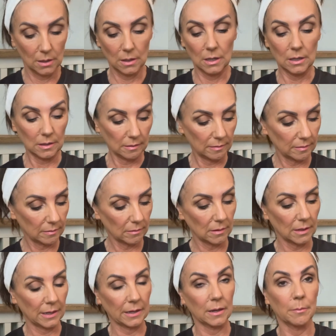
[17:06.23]
and it's
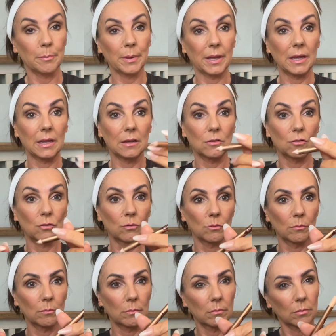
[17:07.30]
like a beige
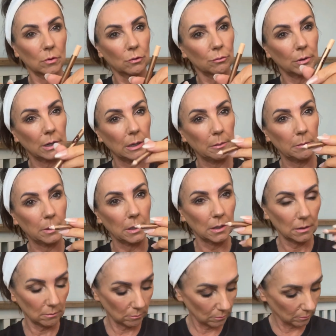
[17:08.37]
creamy
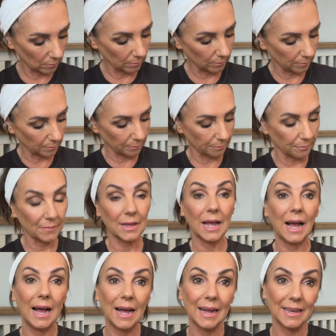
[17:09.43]

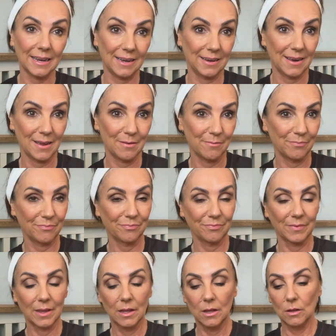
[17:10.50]
eyeliner.
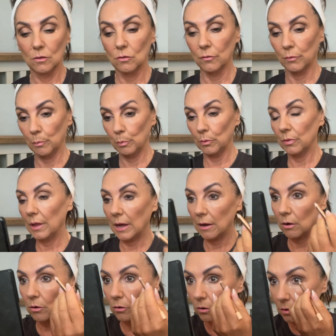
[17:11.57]
So if you put that
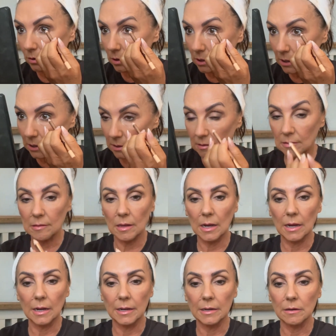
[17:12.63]
on
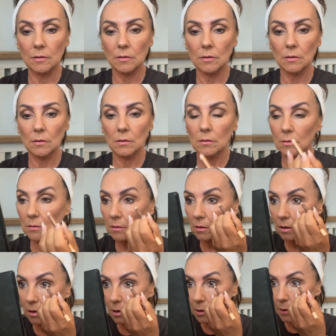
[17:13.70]
inside,
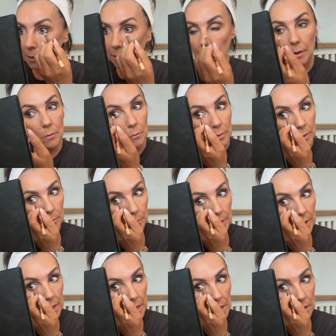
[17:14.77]
it will
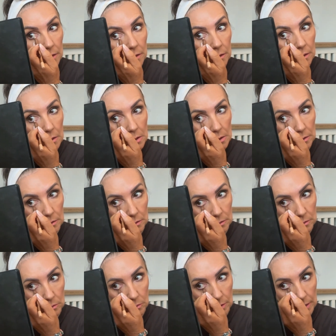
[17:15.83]
make
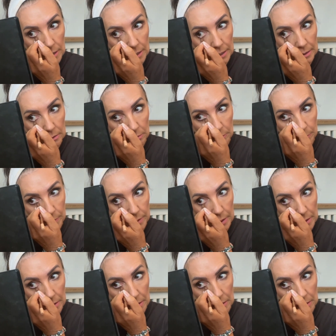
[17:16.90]
your eye look bigger.